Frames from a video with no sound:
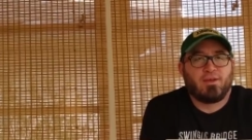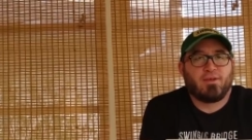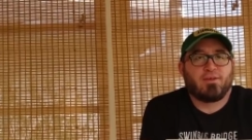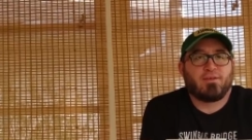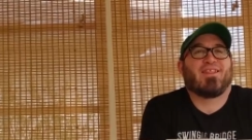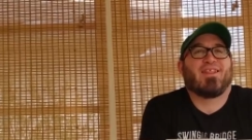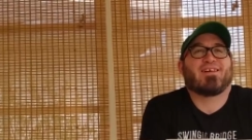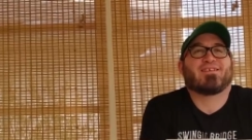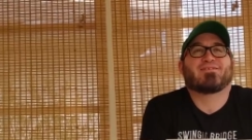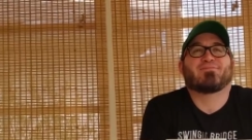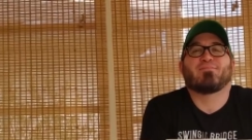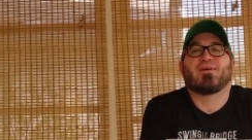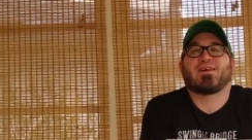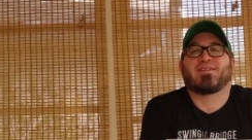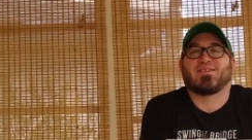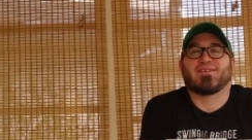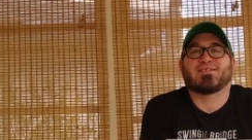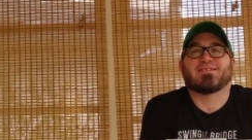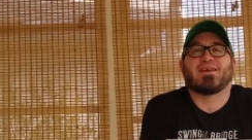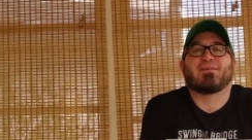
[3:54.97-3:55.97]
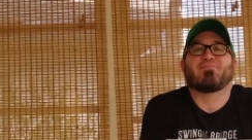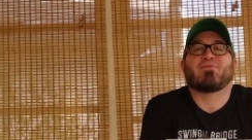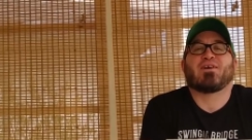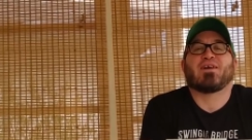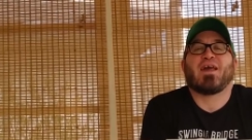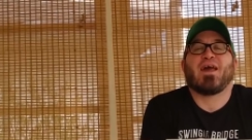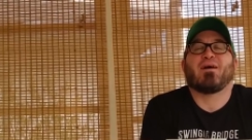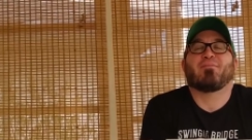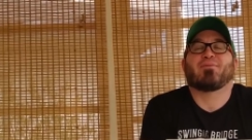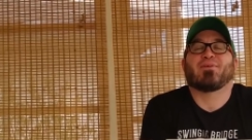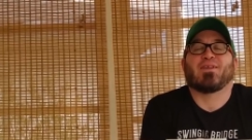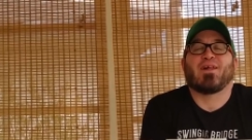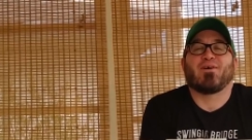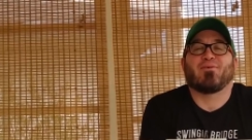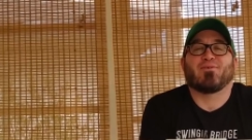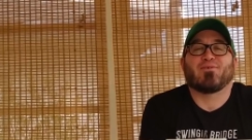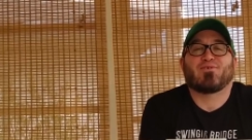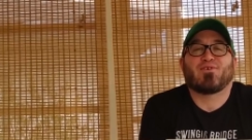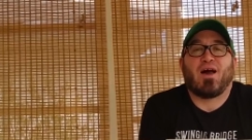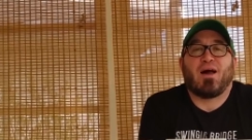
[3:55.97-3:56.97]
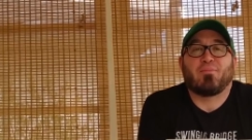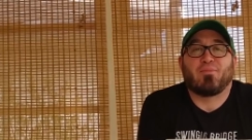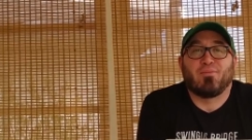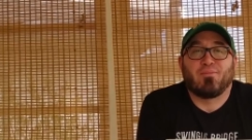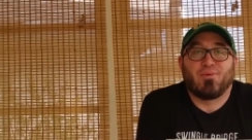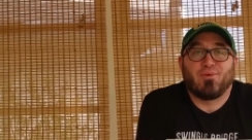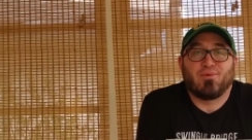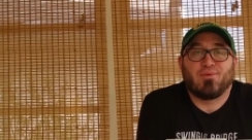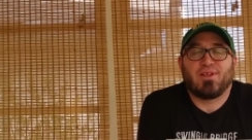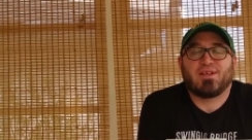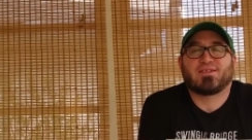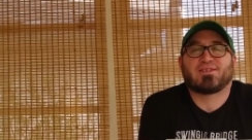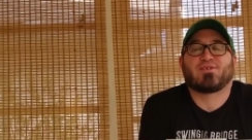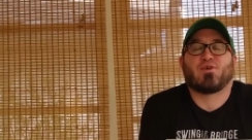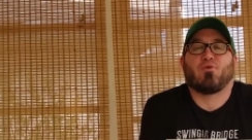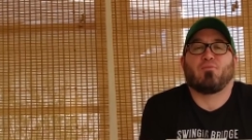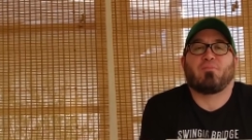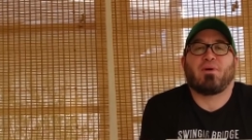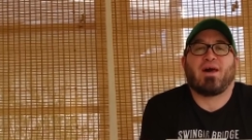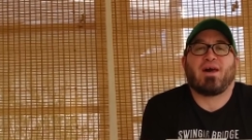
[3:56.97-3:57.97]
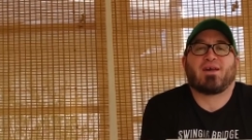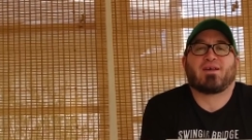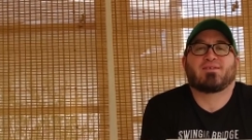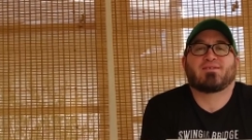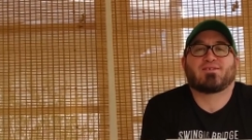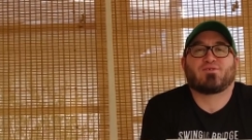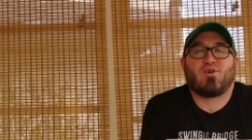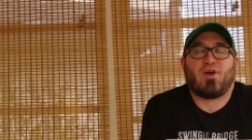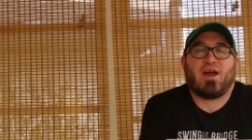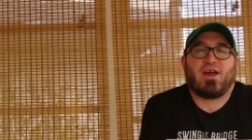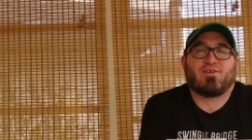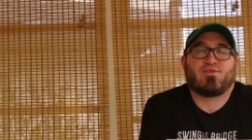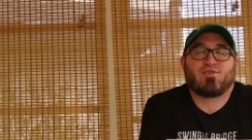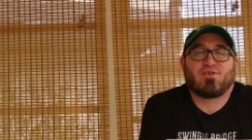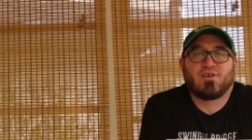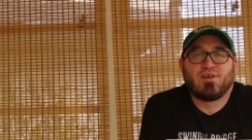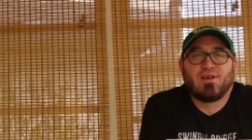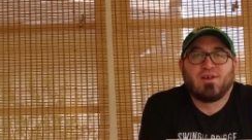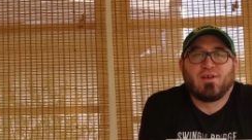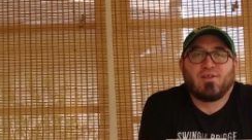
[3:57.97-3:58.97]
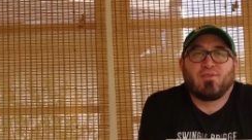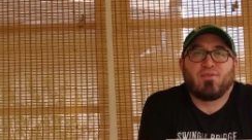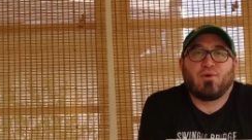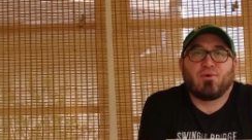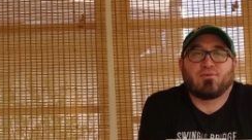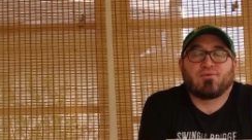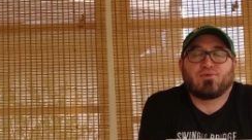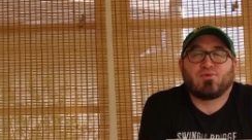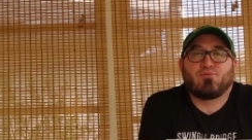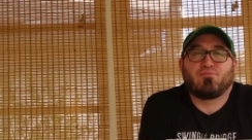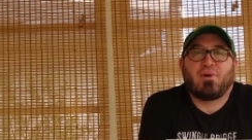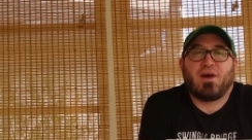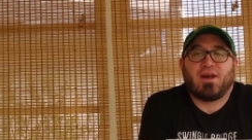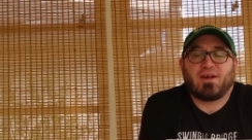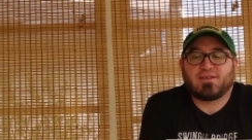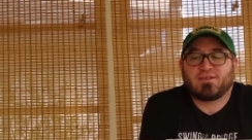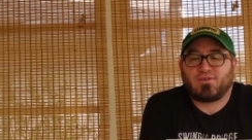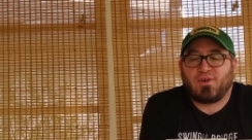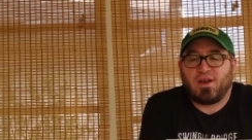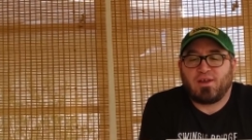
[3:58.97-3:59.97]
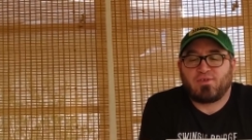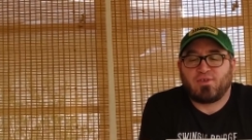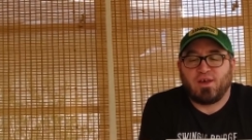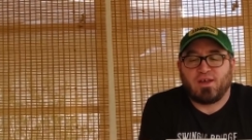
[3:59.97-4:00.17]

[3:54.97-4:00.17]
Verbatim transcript: Let's make the same thing happen now with Chop and Brew. Let's go back scratch those who back scratch